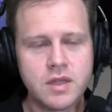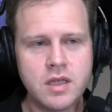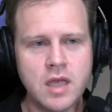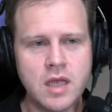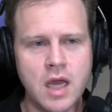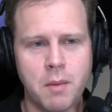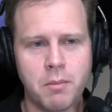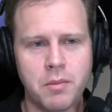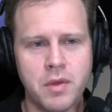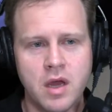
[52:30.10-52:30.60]

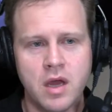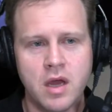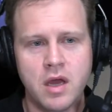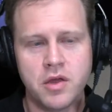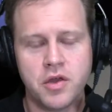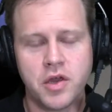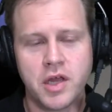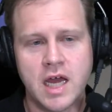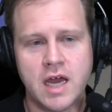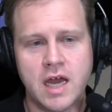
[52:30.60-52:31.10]

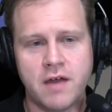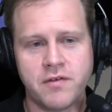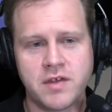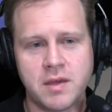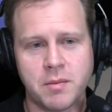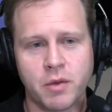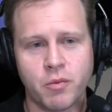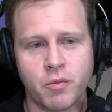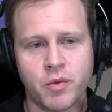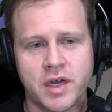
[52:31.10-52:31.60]
You can have
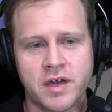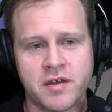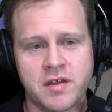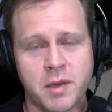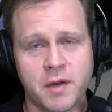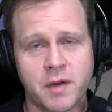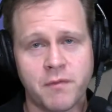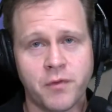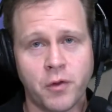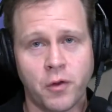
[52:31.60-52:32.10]
something where
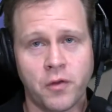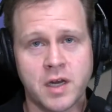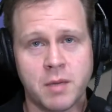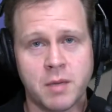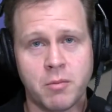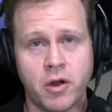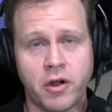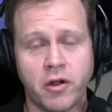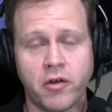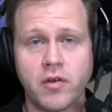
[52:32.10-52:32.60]
someone fills
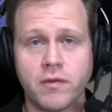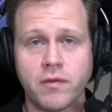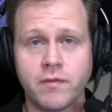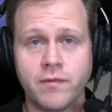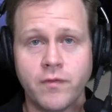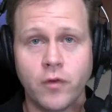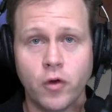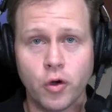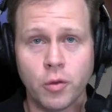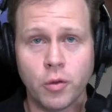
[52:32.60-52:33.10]
in a Microsoft
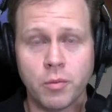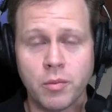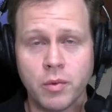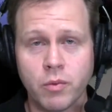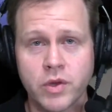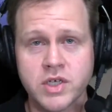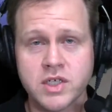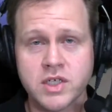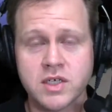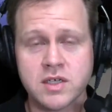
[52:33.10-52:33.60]

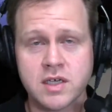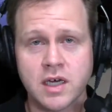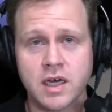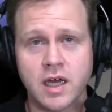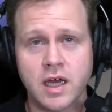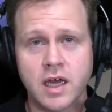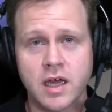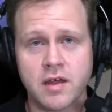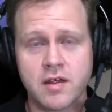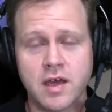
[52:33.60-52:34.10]
form, which is
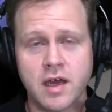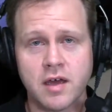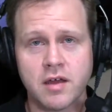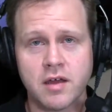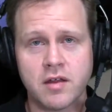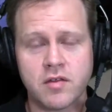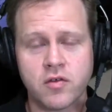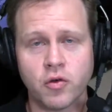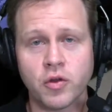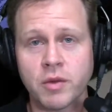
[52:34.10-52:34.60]

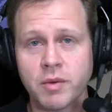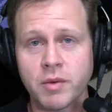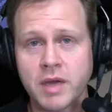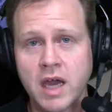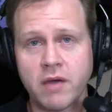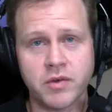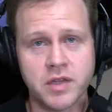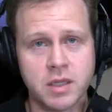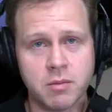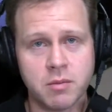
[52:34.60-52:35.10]
a tool that we
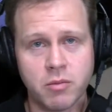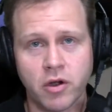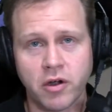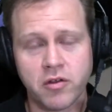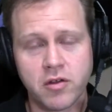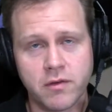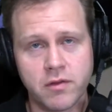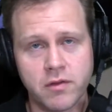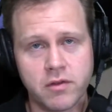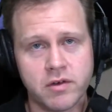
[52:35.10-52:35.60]
have within
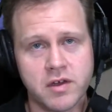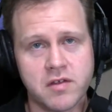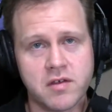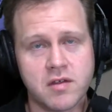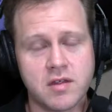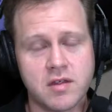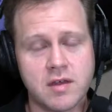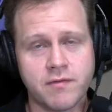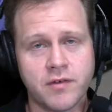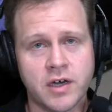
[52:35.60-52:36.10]
Microsoft
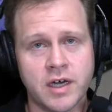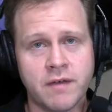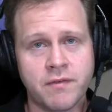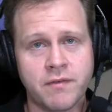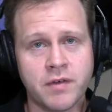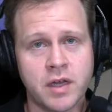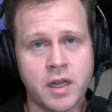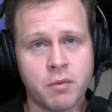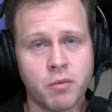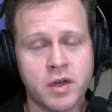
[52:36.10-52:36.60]

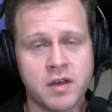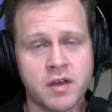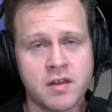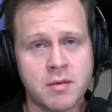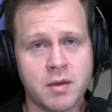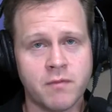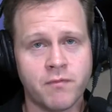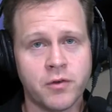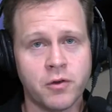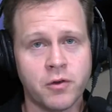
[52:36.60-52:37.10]
365. And then when
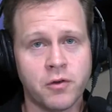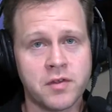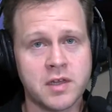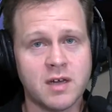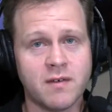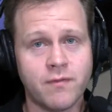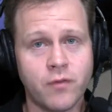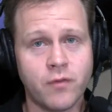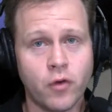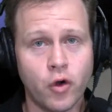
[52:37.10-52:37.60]
someone fills
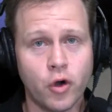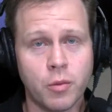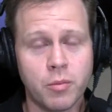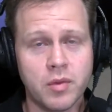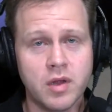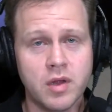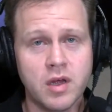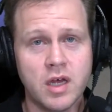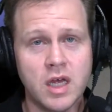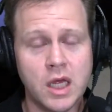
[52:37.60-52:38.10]
in a
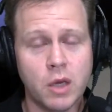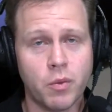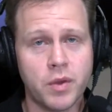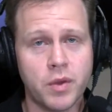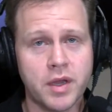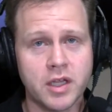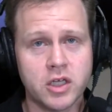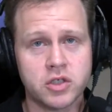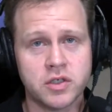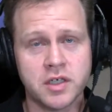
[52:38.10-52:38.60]
form,
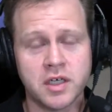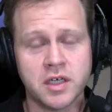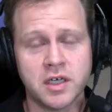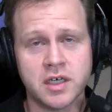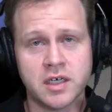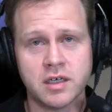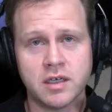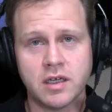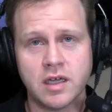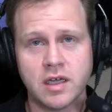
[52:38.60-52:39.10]
we can
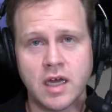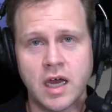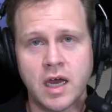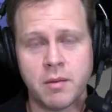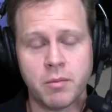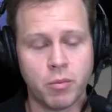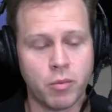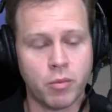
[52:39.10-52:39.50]
trigger a